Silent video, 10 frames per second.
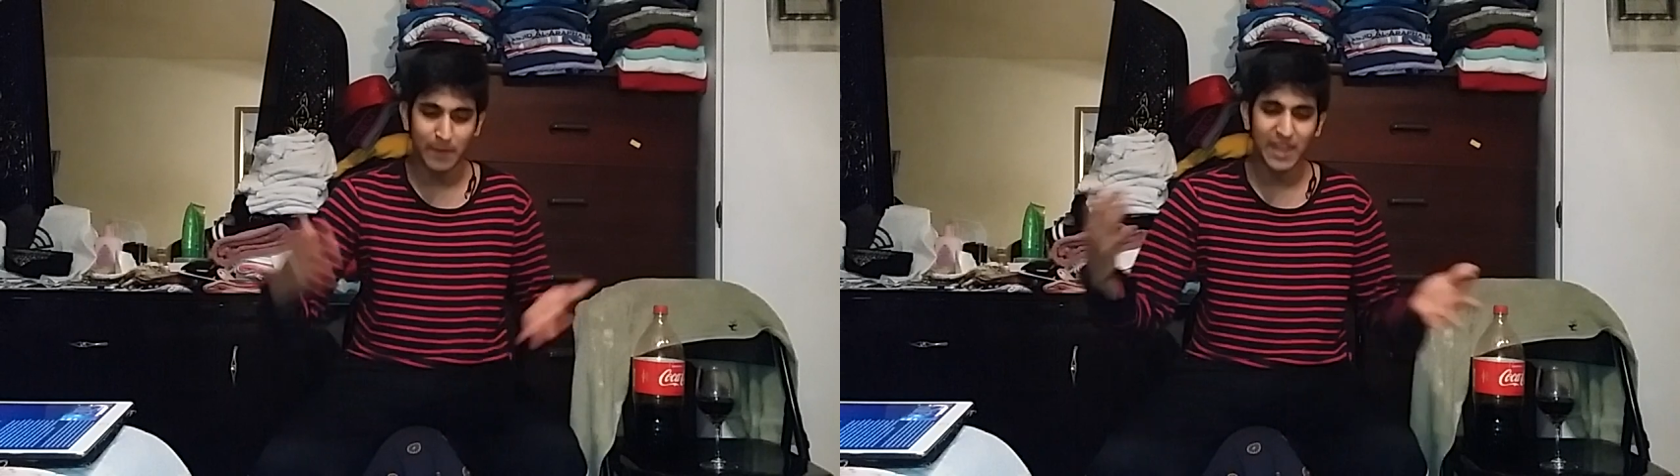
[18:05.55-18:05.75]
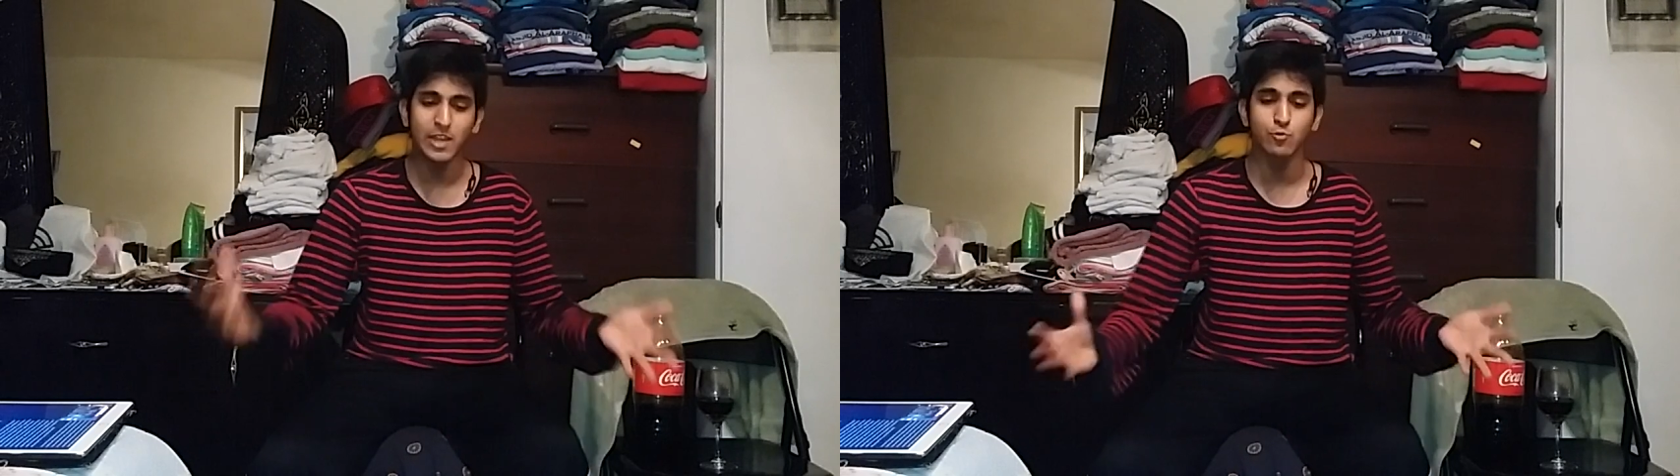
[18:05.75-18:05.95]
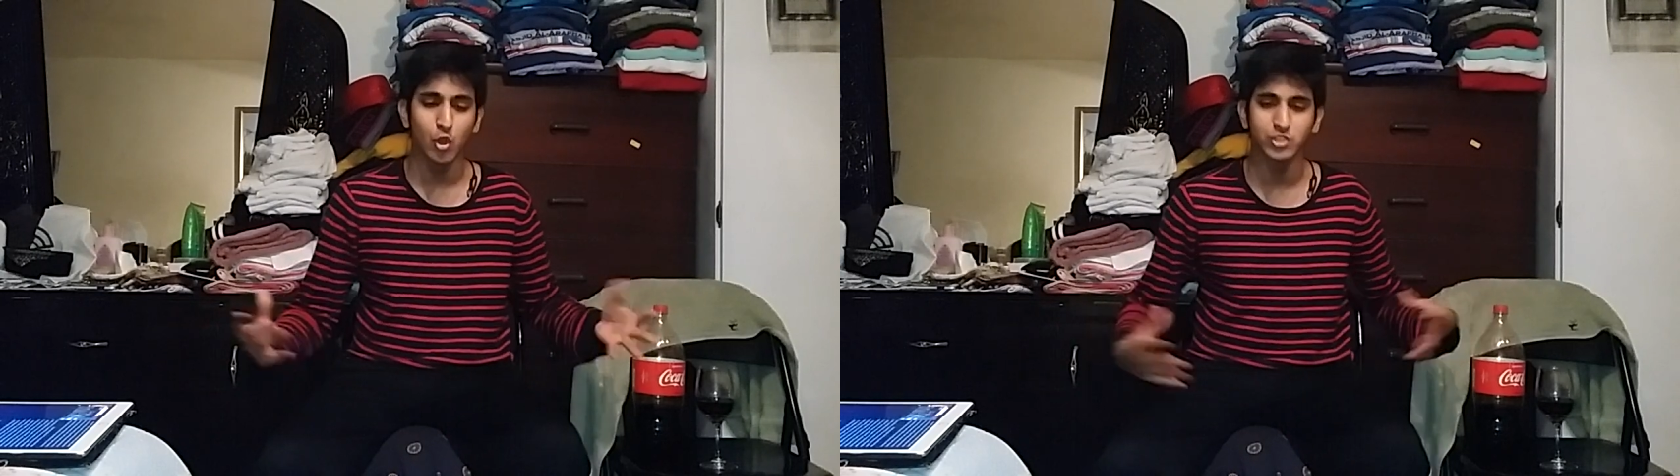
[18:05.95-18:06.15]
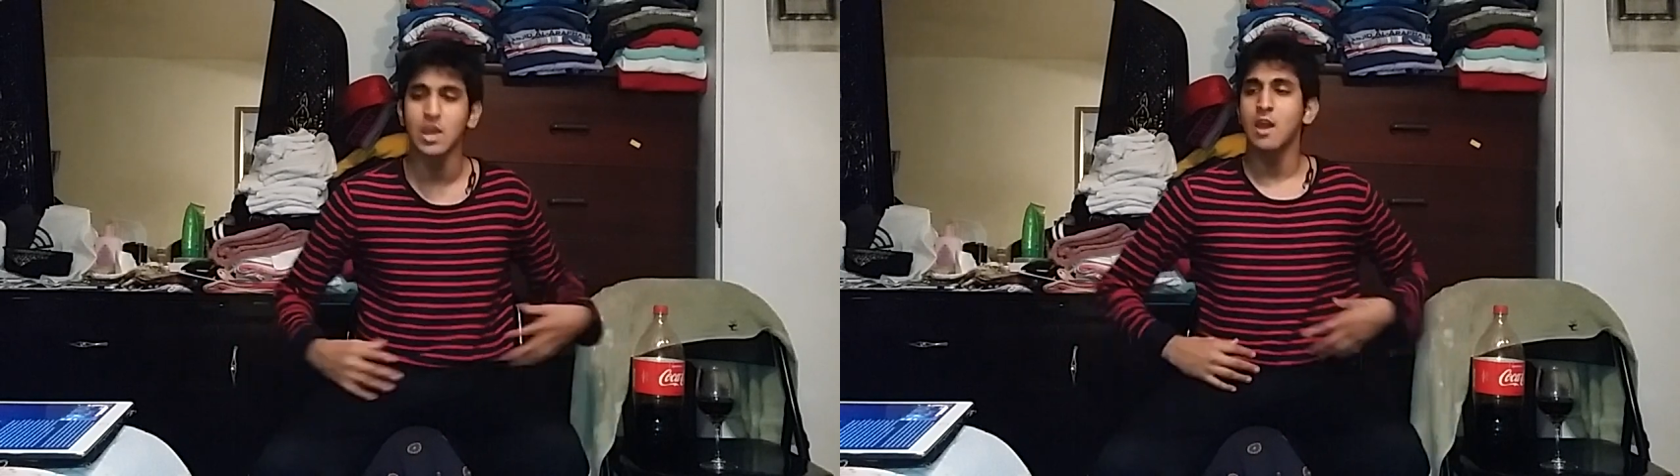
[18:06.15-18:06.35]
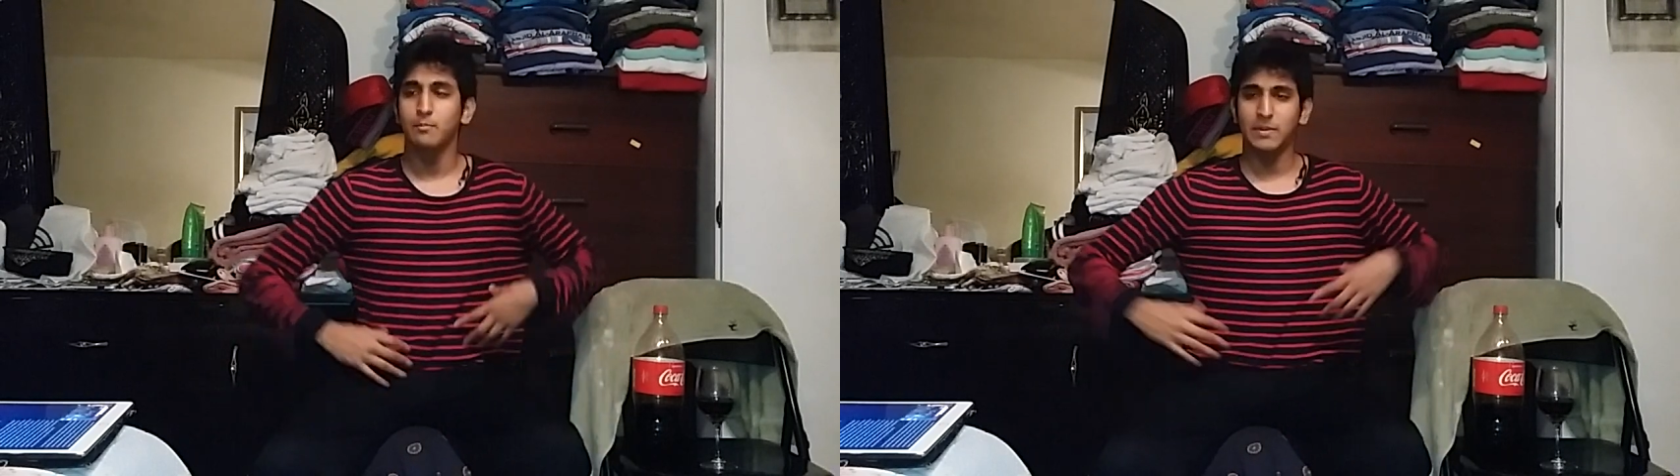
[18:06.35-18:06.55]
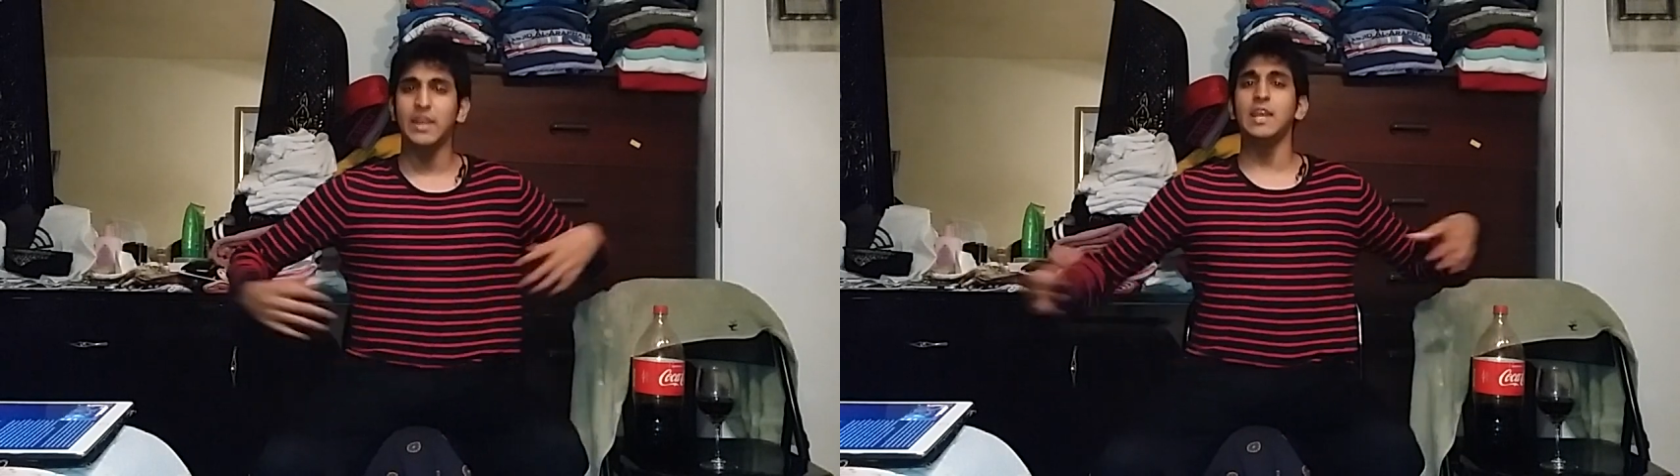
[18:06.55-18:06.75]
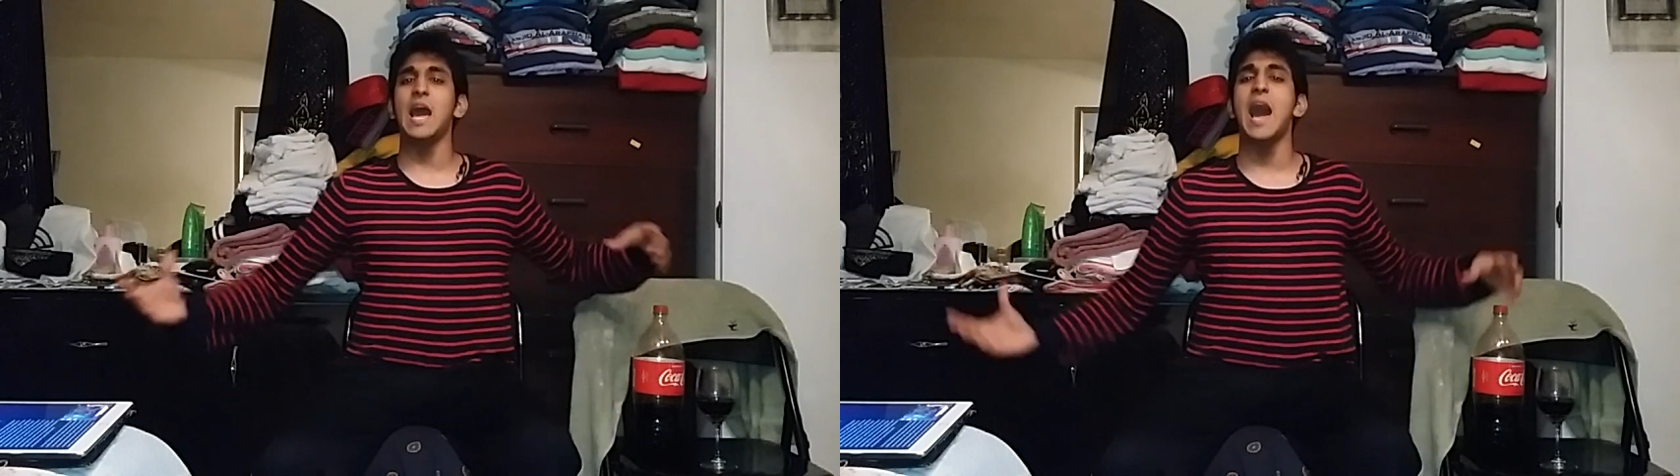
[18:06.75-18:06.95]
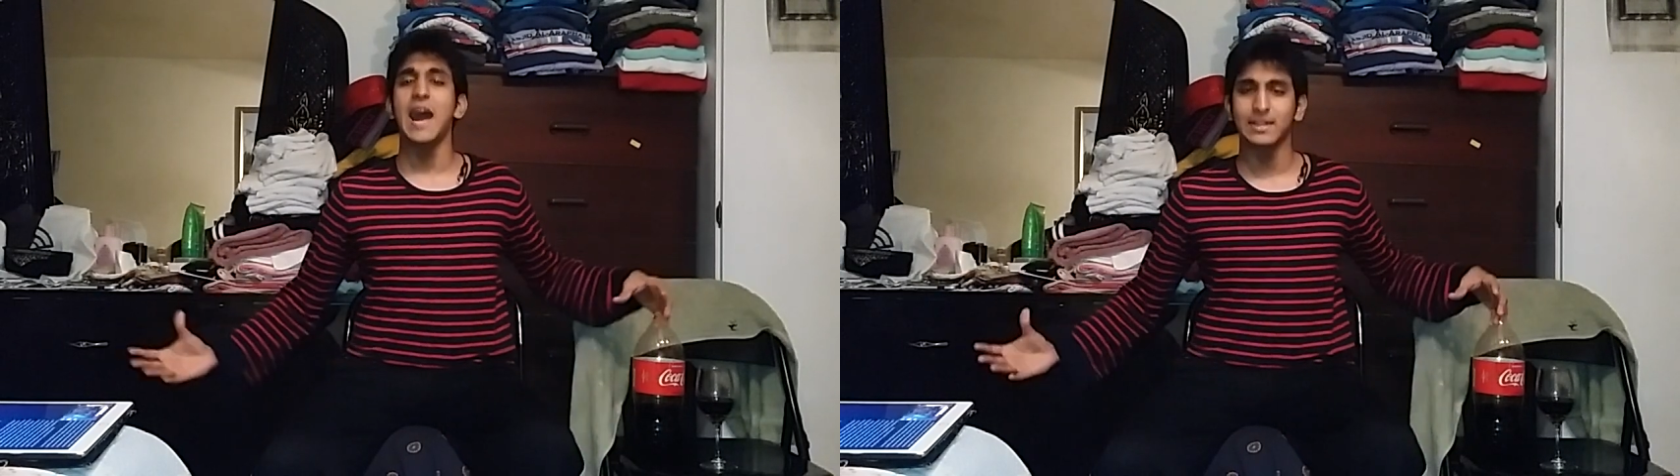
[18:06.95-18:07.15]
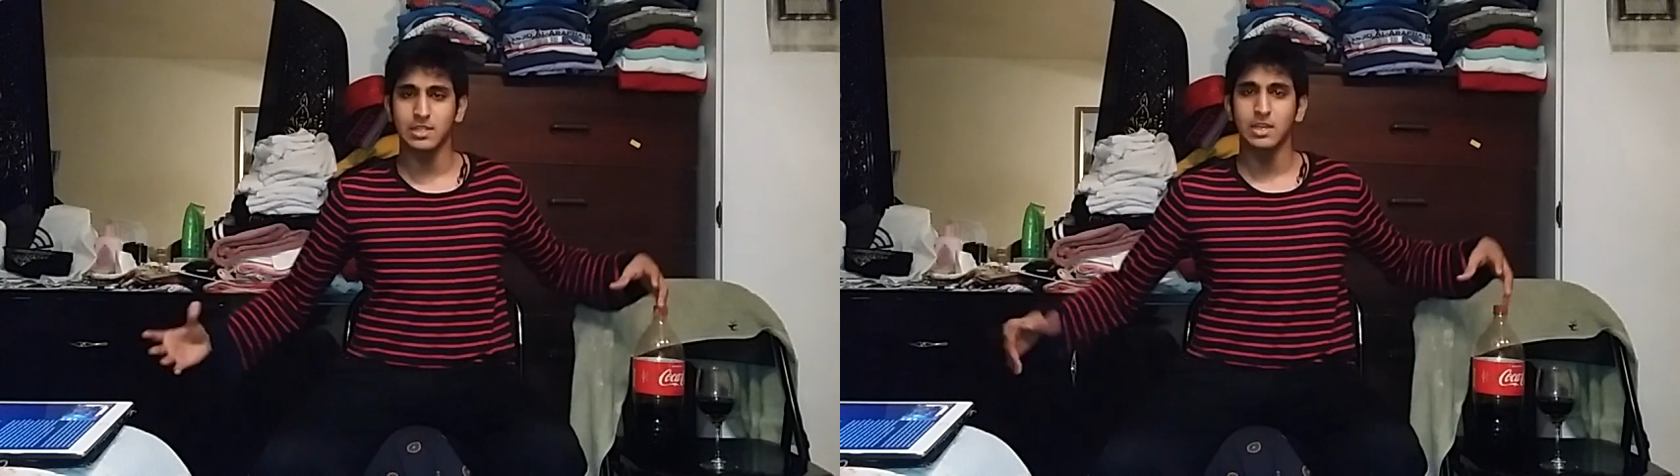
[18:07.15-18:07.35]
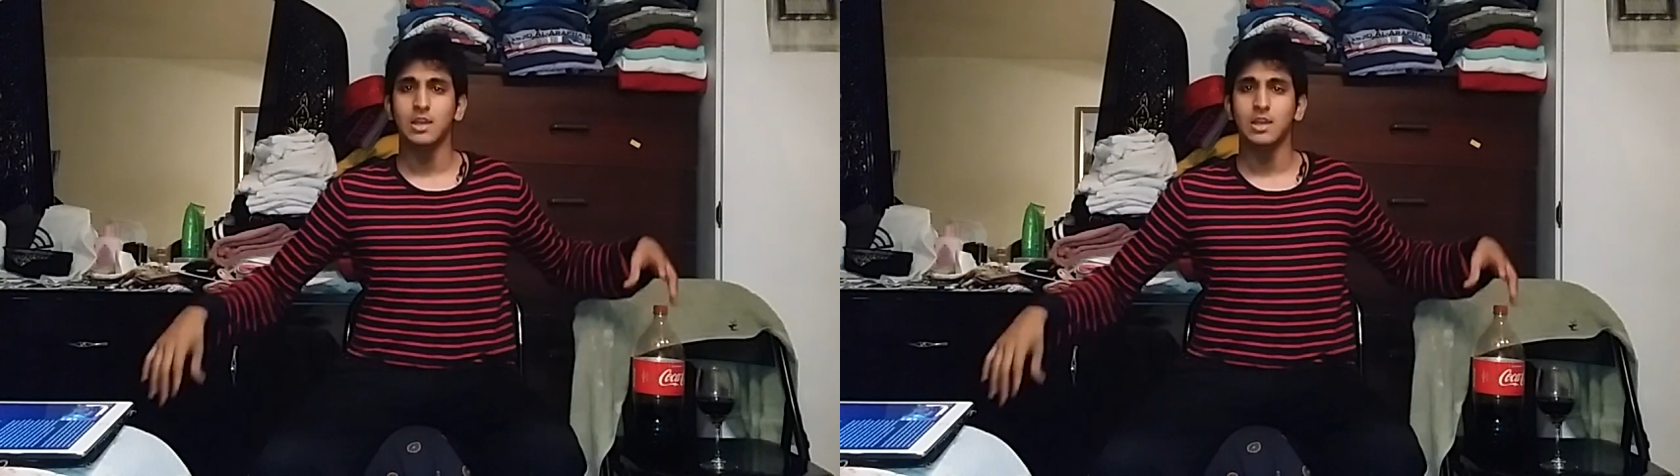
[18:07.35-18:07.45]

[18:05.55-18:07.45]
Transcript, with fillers: Mandy Rose being hot,